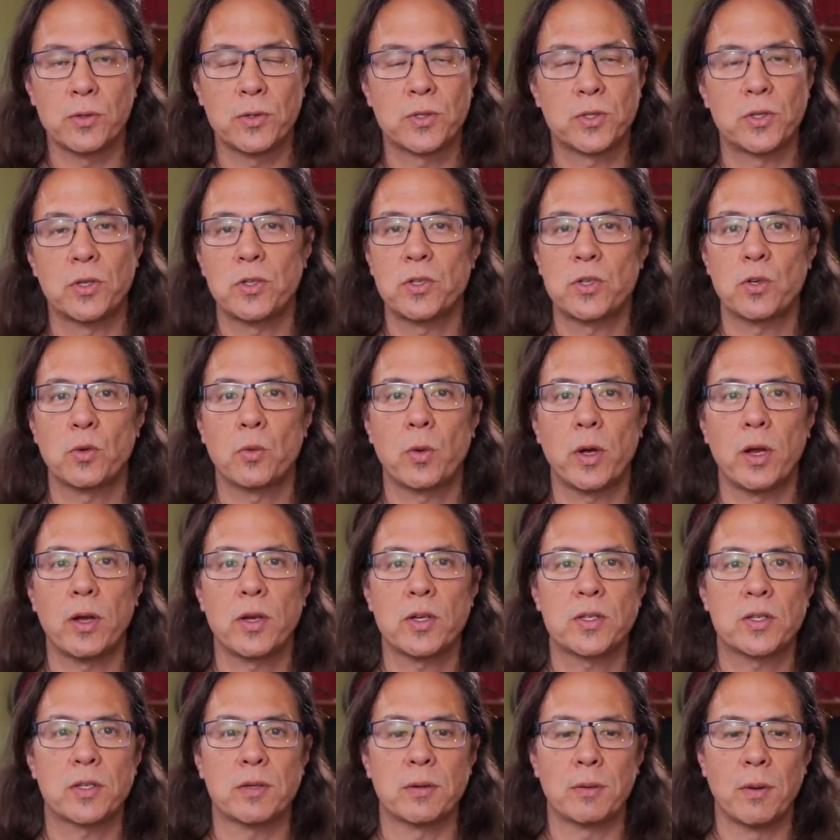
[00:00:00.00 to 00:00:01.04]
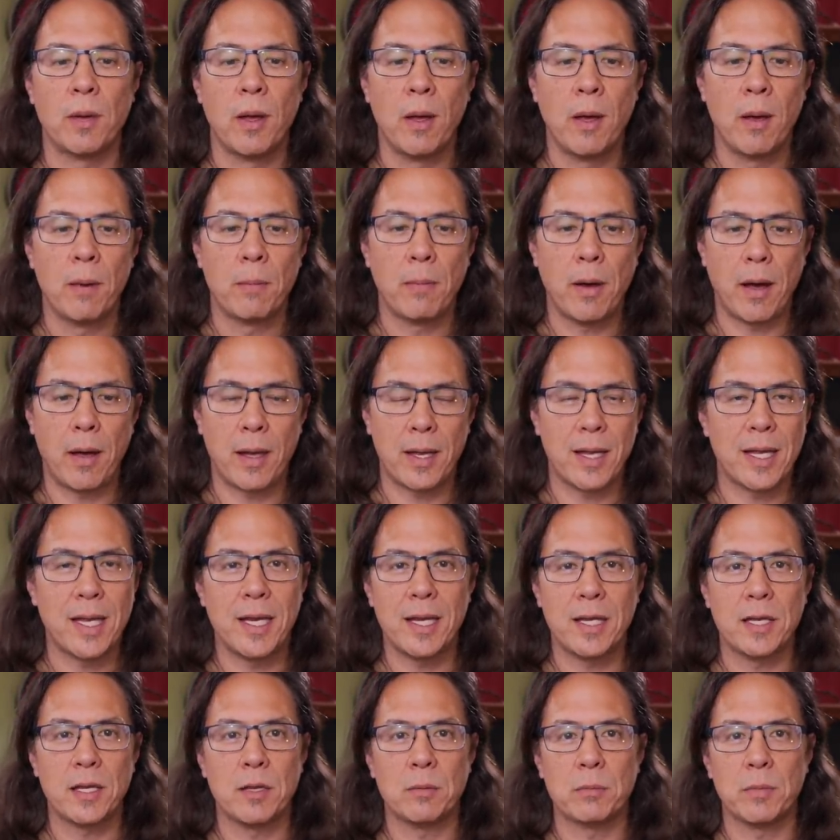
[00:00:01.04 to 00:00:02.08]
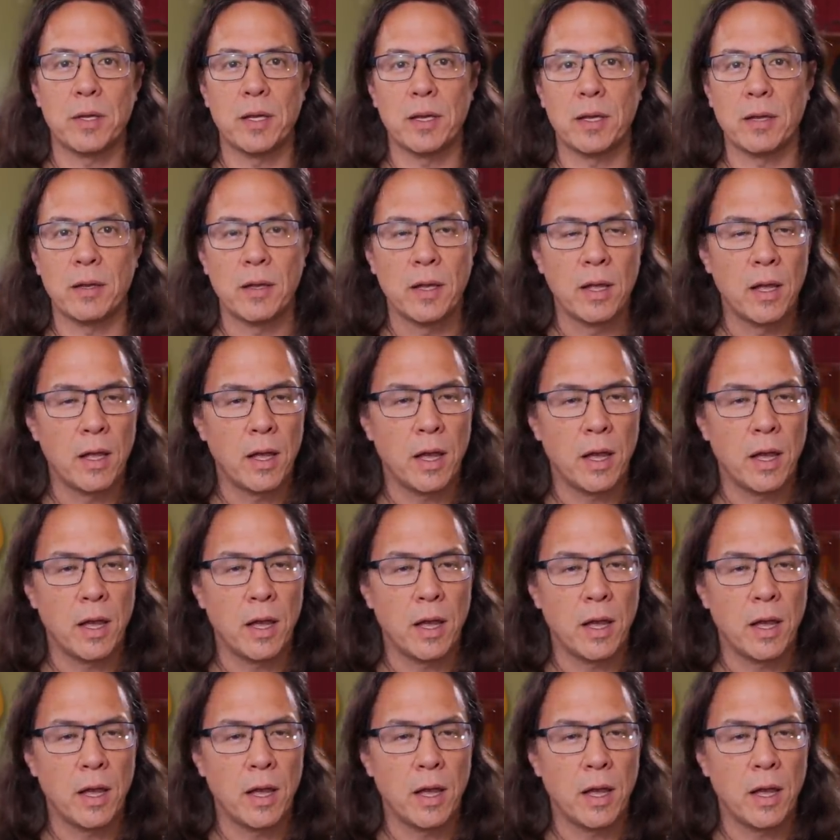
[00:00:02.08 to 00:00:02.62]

situation by eating meat.